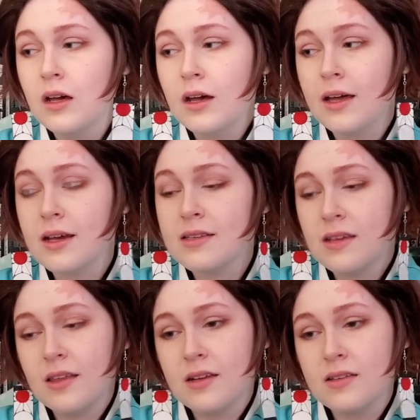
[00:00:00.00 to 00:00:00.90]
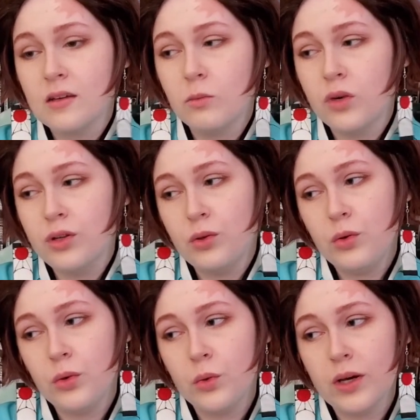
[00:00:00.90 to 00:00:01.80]
And I say that as someone
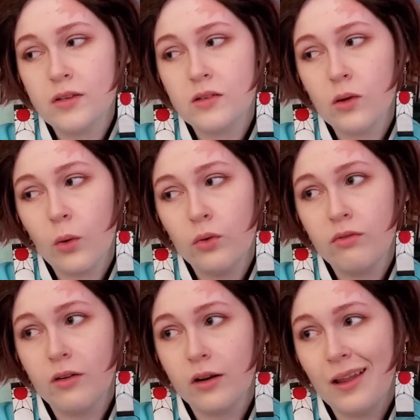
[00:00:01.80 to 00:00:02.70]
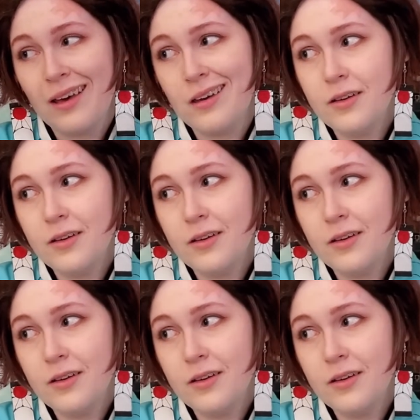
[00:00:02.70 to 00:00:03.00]
who has sewn for like